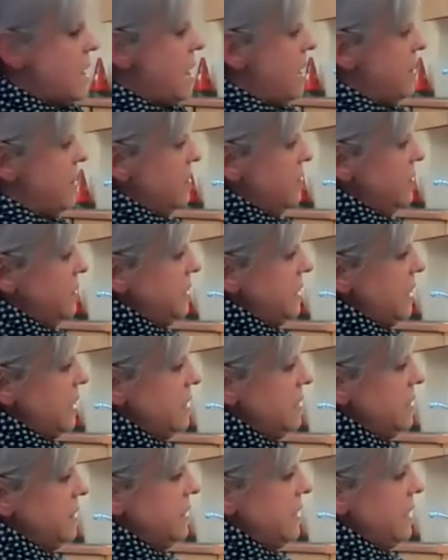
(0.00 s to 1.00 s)
And then the
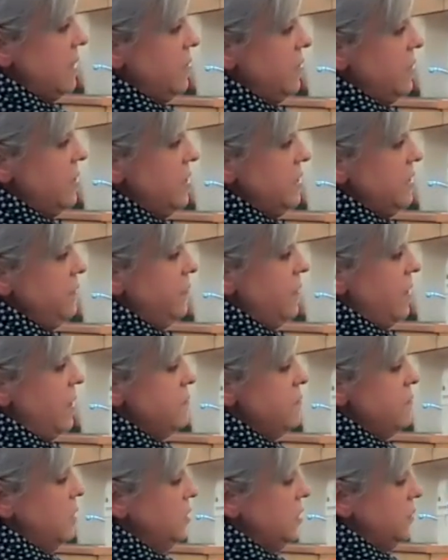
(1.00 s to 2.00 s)
second step,
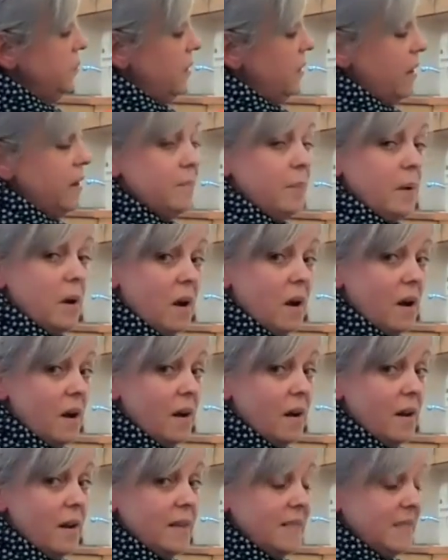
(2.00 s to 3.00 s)
35 multiplied
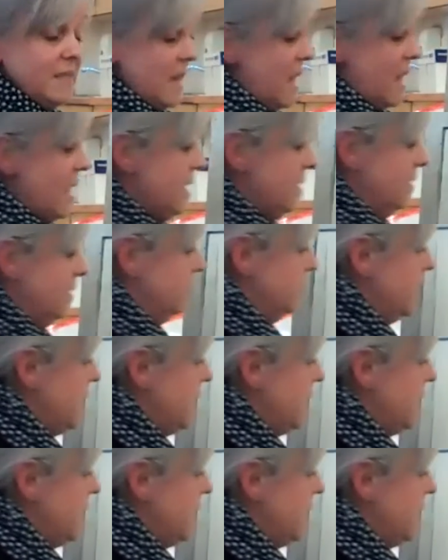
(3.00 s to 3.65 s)
by 10.